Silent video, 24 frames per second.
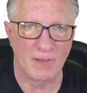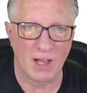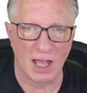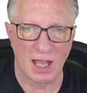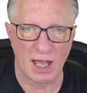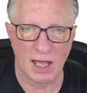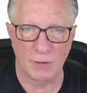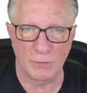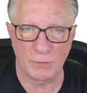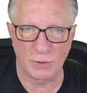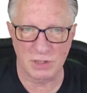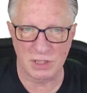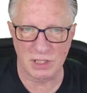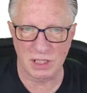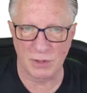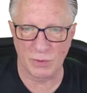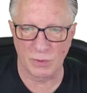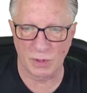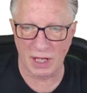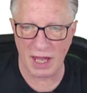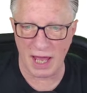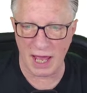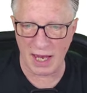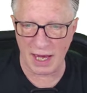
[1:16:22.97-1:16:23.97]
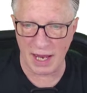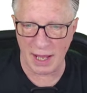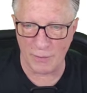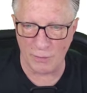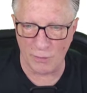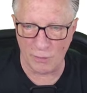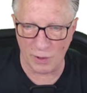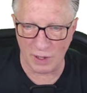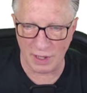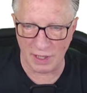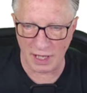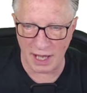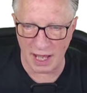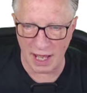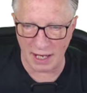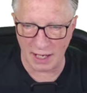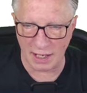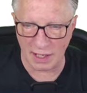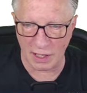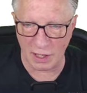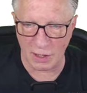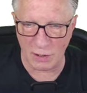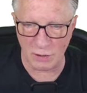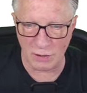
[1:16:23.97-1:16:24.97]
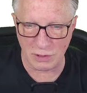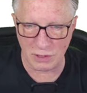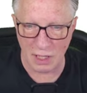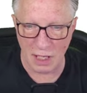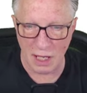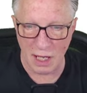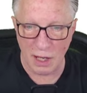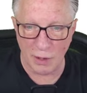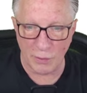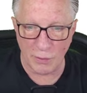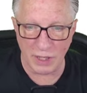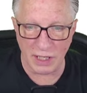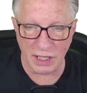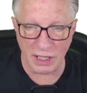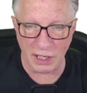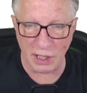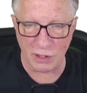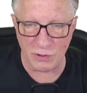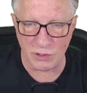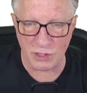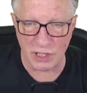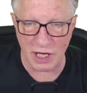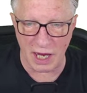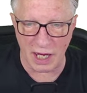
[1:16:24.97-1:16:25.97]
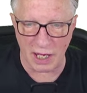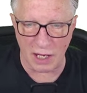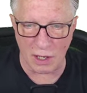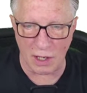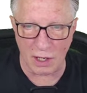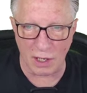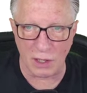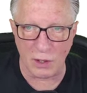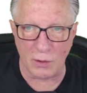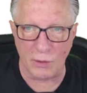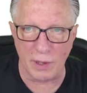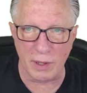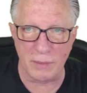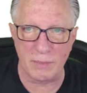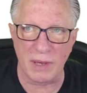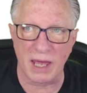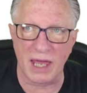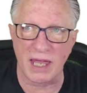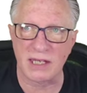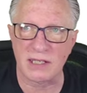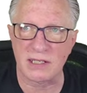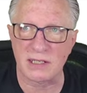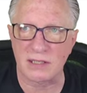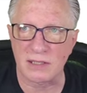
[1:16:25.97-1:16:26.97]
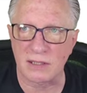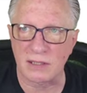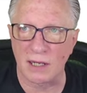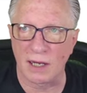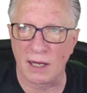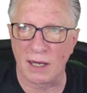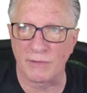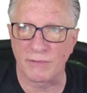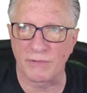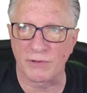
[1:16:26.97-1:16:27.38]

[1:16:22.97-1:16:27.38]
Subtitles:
And we'll see where that goes. We can go check our Coinbase